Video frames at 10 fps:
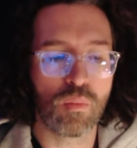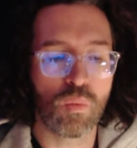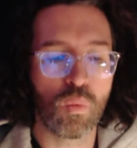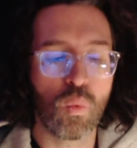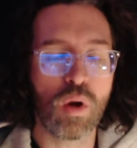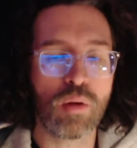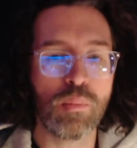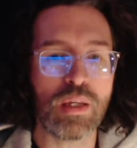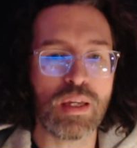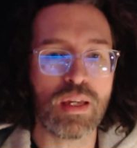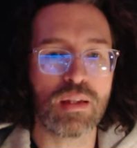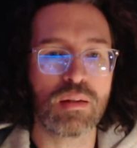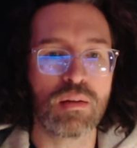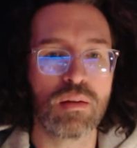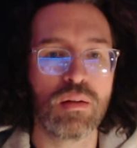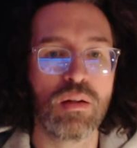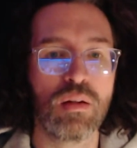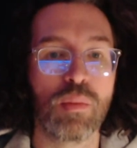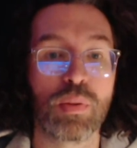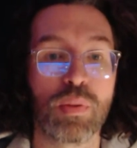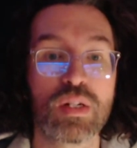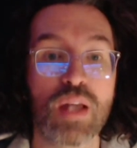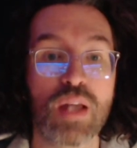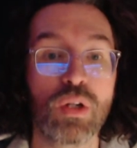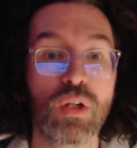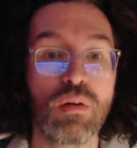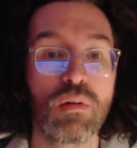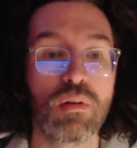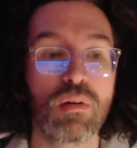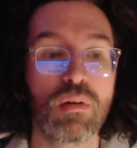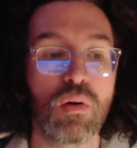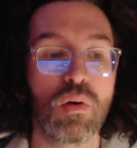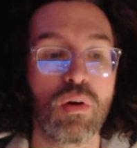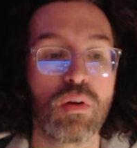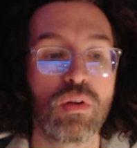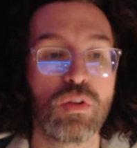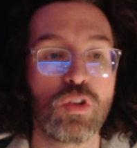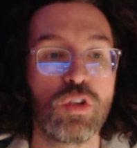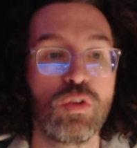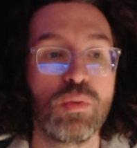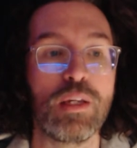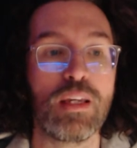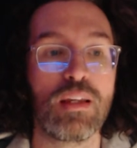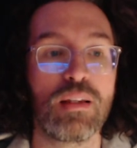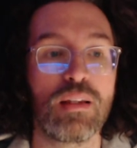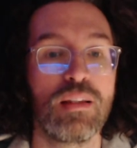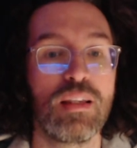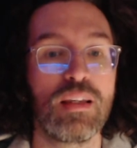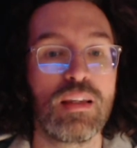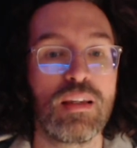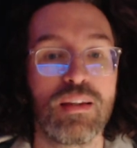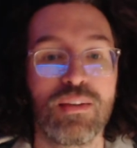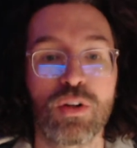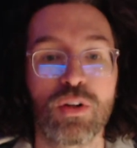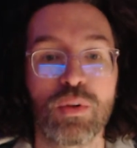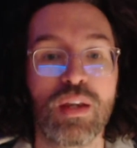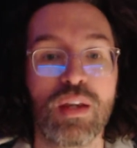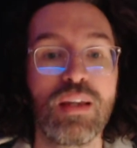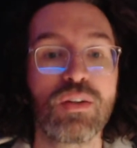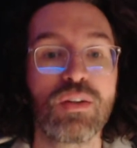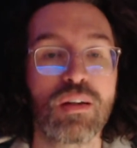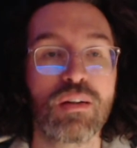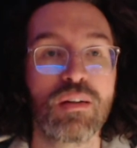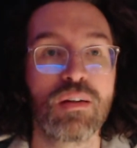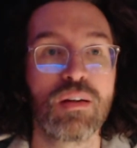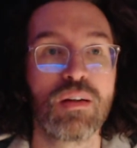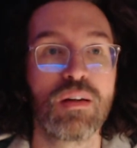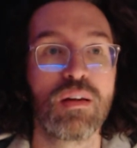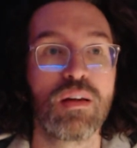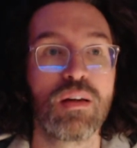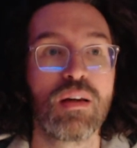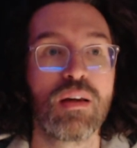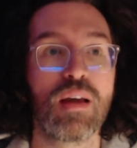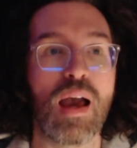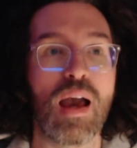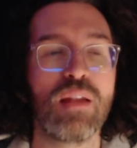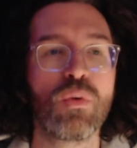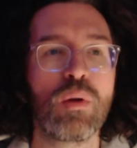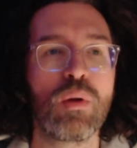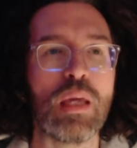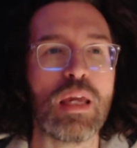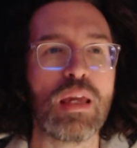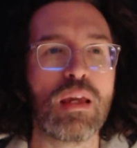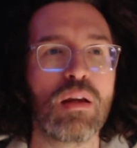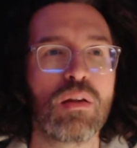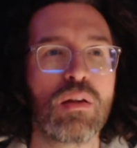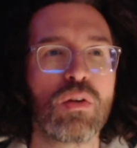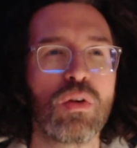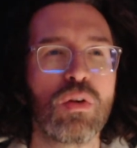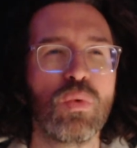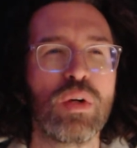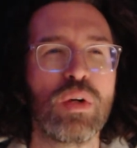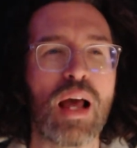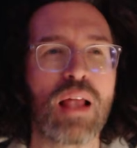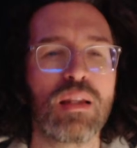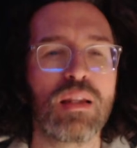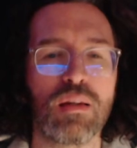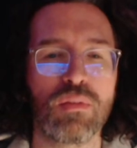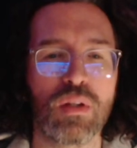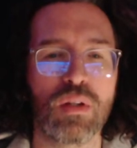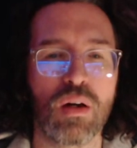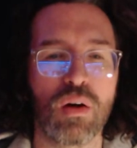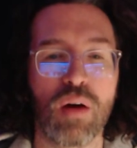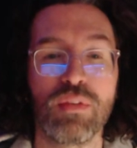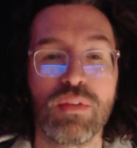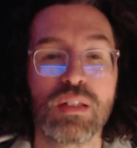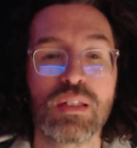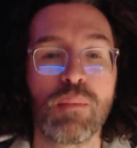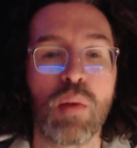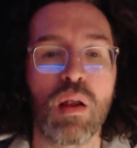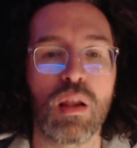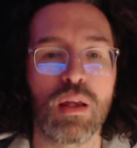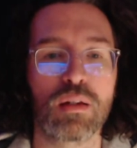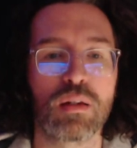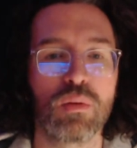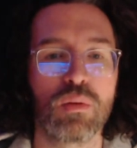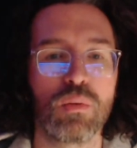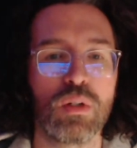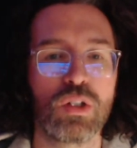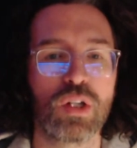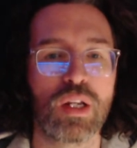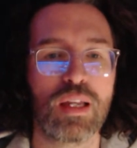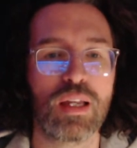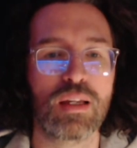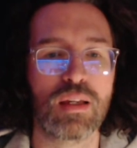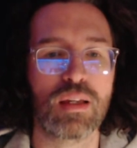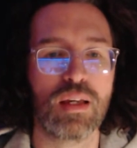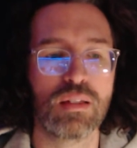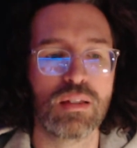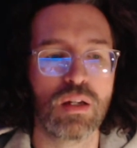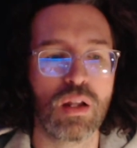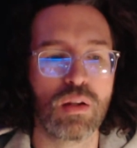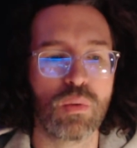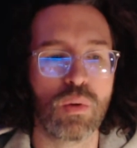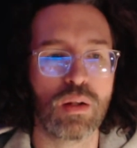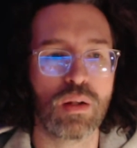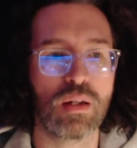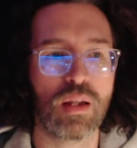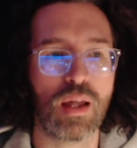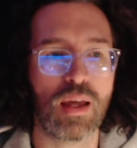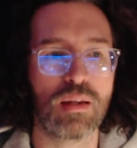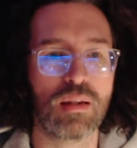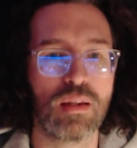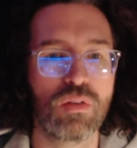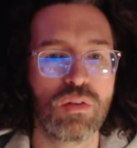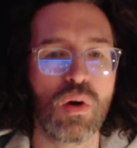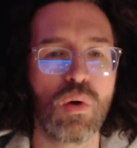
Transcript: One being the perception, two being the interpretation, and three being the reality of the symbolic, which I think is another one that is so